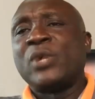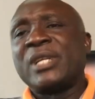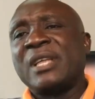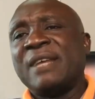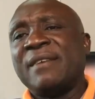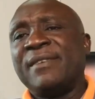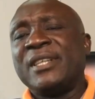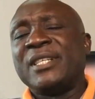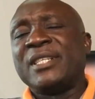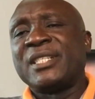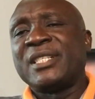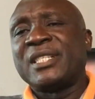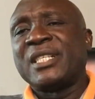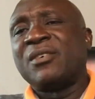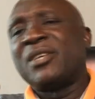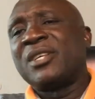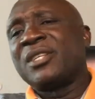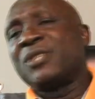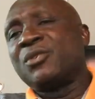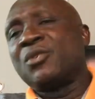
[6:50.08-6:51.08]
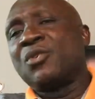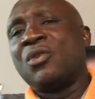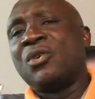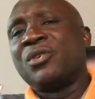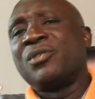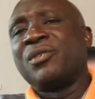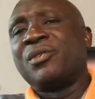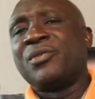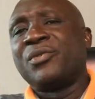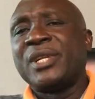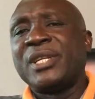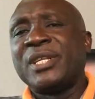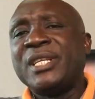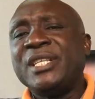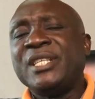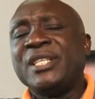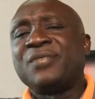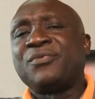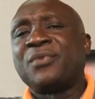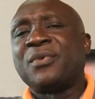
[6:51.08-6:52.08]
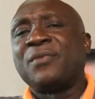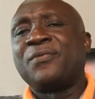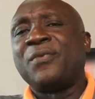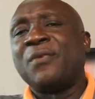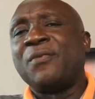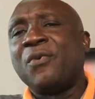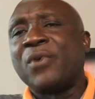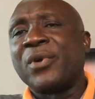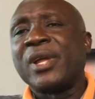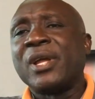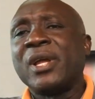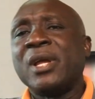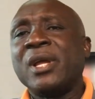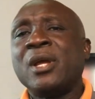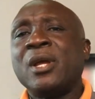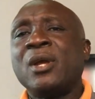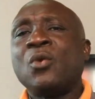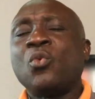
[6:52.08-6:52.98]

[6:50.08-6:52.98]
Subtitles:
whatever it is, there was an audio released from Fofore